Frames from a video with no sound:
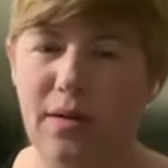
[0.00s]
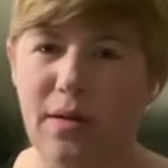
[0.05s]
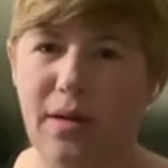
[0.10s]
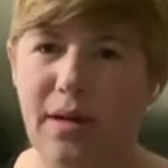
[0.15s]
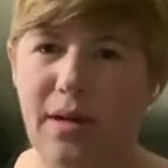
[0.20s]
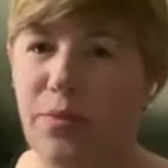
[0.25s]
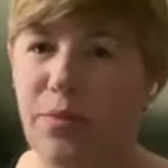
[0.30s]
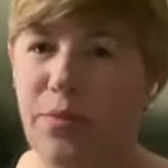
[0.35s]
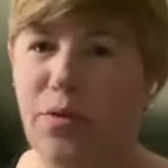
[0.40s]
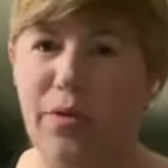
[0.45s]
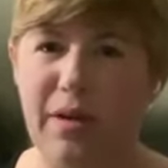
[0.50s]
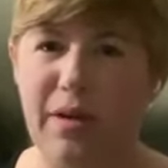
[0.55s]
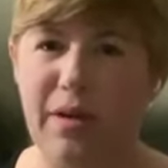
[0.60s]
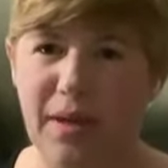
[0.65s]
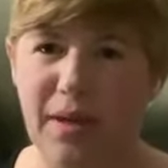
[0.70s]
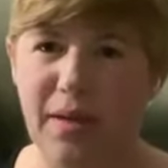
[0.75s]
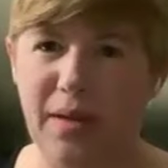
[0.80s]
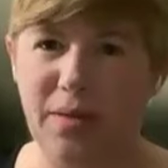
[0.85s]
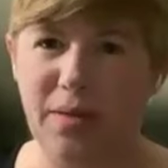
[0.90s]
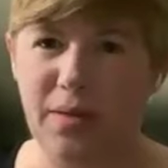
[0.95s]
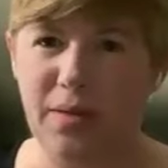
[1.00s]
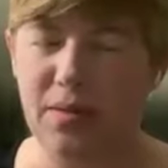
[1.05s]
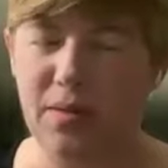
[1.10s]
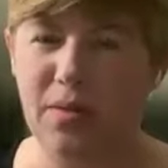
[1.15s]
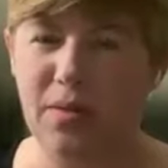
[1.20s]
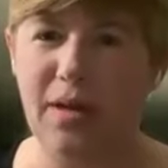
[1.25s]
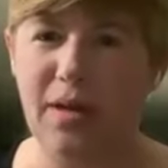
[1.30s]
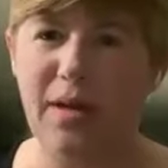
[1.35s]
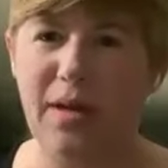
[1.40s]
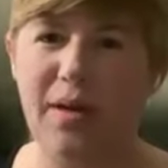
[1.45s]
and I won't name names,
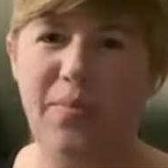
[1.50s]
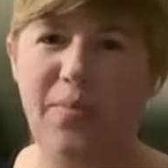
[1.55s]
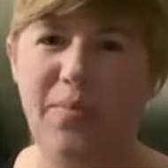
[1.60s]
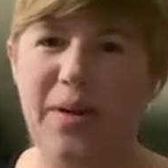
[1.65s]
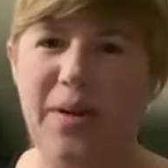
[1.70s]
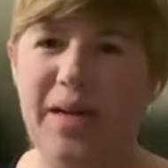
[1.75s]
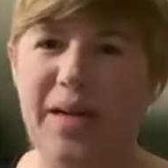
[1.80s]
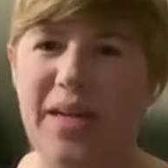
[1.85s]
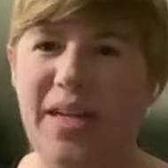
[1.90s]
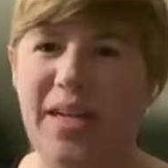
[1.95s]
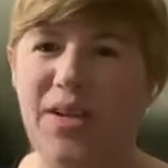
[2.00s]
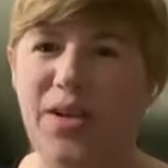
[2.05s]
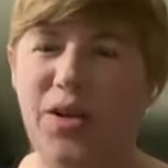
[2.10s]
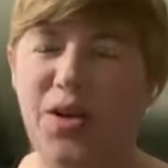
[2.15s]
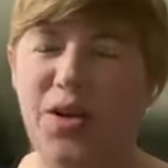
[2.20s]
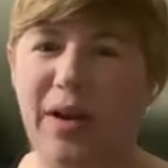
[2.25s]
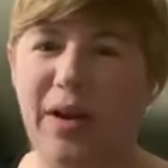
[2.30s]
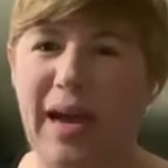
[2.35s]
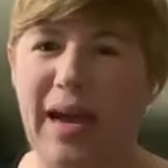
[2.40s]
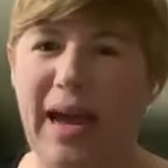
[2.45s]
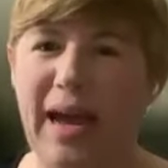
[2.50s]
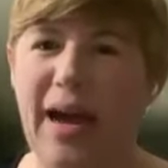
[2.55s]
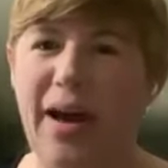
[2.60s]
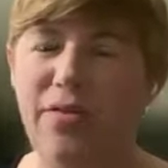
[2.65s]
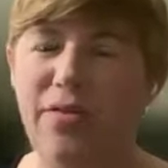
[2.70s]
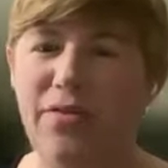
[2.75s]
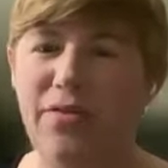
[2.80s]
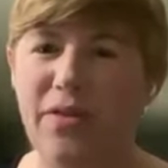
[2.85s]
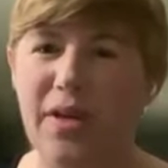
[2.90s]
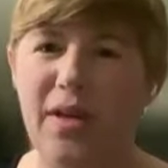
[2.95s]
but you'd
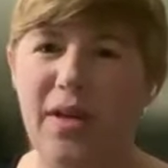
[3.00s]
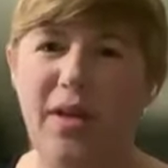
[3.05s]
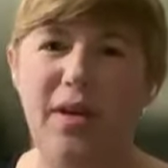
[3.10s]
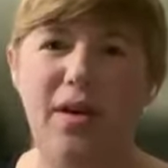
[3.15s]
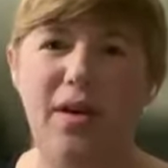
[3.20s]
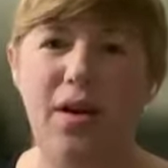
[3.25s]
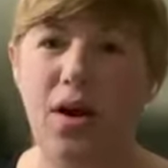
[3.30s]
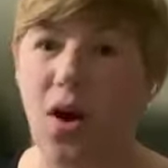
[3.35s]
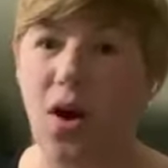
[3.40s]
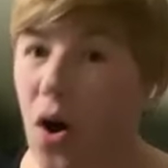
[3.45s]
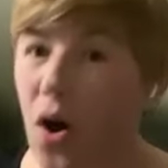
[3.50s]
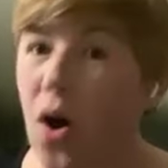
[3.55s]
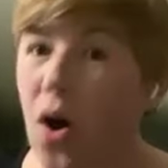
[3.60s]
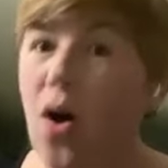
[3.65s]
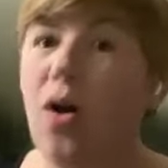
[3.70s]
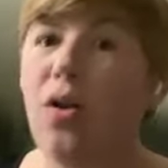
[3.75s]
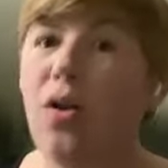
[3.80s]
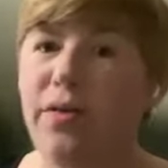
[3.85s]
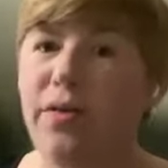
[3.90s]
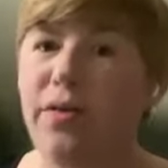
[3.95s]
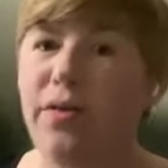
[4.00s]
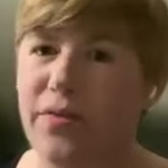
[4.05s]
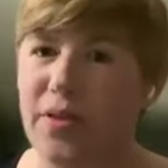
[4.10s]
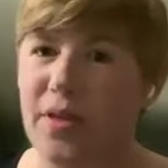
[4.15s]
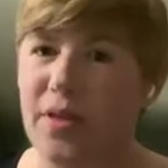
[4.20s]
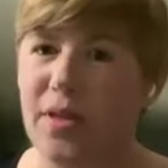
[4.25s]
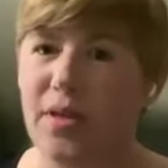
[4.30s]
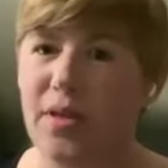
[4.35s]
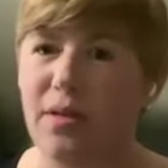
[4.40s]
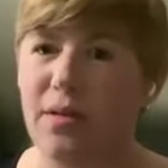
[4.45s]
have all of
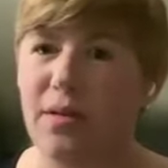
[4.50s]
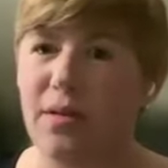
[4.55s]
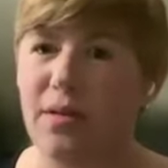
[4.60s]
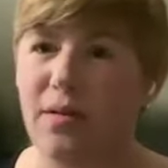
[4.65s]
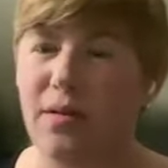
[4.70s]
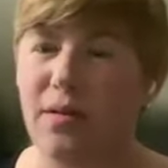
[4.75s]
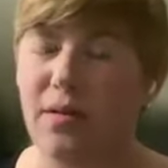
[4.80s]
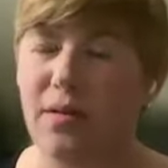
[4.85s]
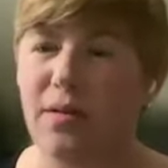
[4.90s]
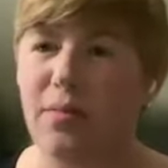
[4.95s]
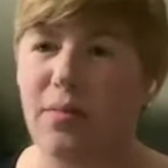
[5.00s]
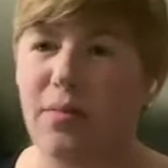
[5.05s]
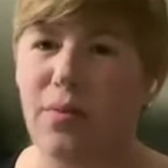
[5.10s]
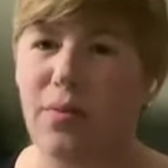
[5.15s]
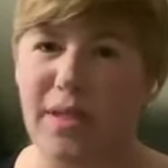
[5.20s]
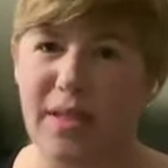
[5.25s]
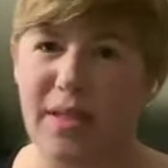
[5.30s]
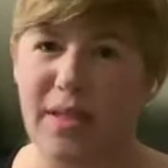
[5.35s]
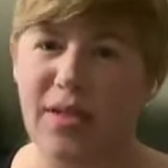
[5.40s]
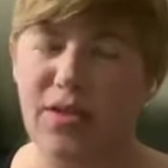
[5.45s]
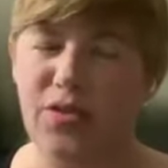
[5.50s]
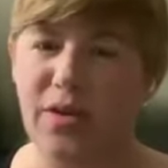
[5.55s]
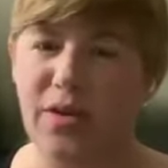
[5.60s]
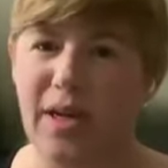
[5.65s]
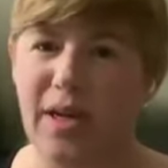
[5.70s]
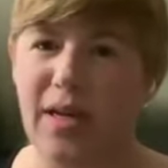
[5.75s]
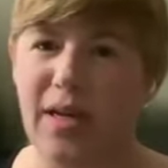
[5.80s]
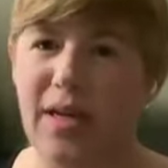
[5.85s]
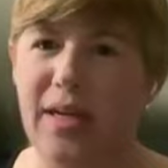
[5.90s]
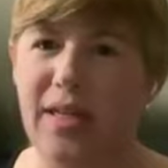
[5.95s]
the presidential
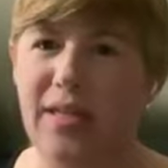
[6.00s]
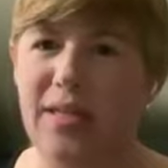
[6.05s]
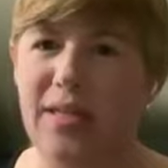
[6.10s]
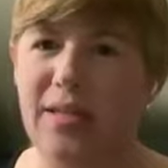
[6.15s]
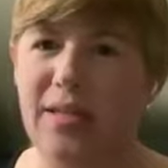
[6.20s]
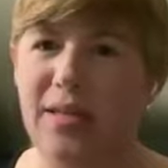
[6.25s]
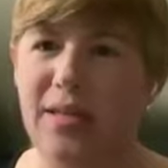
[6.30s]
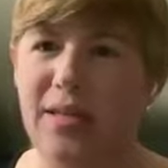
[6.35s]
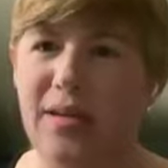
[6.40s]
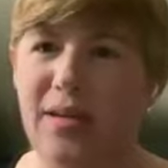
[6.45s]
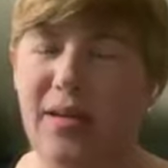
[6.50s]
candidates,